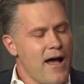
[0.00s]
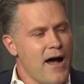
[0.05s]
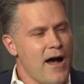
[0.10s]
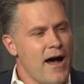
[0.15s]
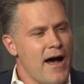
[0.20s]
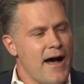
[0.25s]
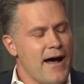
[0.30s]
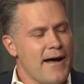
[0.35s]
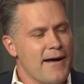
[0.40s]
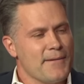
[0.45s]

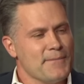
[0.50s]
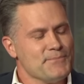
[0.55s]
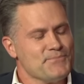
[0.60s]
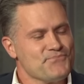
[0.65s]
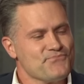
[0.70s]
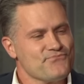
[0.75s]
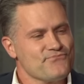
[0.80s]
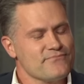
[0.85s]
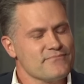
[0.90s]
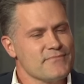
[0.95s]

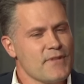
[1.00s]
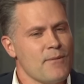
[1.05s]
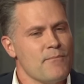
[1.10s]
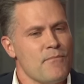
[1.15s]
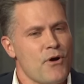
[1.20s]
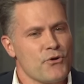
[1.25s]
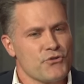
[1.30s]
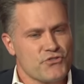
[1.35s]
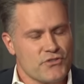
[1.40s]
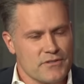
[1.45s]
um,
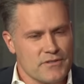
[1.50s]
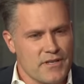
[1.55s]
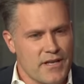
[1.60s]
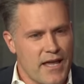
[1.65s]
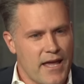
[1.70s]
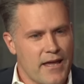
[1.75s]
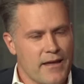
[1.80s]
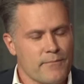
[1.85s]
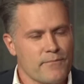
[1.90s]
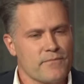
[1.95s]
emotional
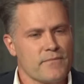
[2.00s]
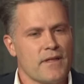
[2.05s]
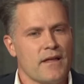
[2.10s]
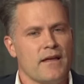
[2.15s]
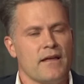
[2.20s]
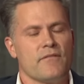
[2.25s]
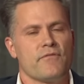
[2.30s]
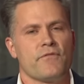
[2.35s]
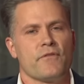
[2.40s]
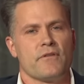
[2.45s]
game
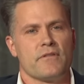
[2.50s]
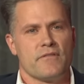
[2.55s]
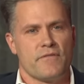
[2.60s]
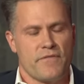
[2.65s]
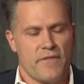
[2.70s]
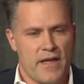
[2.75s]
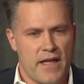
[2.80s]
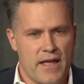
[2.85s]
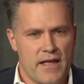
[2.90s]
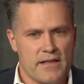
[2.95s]
uh, for the
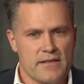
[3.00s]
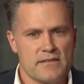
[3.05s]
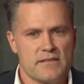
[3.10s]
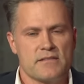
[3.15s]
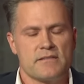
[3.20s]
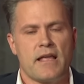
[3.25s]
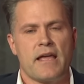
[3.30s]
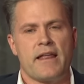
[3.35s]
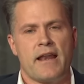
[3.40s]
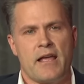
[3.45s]

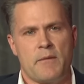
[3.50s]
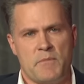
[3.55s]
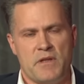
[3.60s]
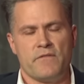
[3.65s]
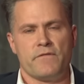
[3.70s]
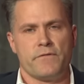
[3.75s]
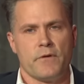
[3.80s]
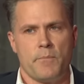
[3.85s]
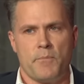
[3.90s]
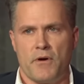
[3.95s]
fans, and I
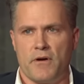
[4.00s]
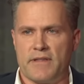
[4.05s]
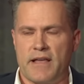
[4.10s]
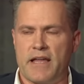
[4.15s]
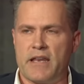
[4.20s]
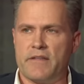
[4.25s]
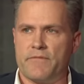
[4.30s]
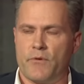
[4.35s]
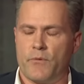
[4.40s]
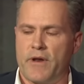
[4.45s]
mean football,
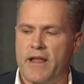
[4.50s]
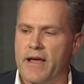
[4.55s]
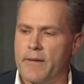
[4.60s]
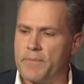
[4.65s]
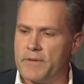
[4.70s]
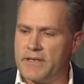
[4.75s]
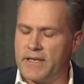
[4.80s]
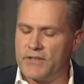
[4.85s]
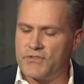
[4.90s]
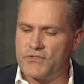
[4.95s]
not even what
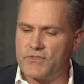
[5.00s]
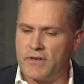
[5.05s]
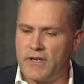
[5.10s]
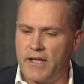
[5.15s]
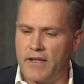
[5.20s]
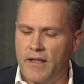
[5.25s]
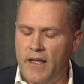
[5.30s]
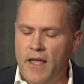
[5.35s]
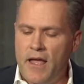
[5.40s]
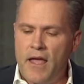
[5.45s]
happened
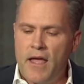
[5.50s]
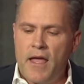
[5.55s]
yesterday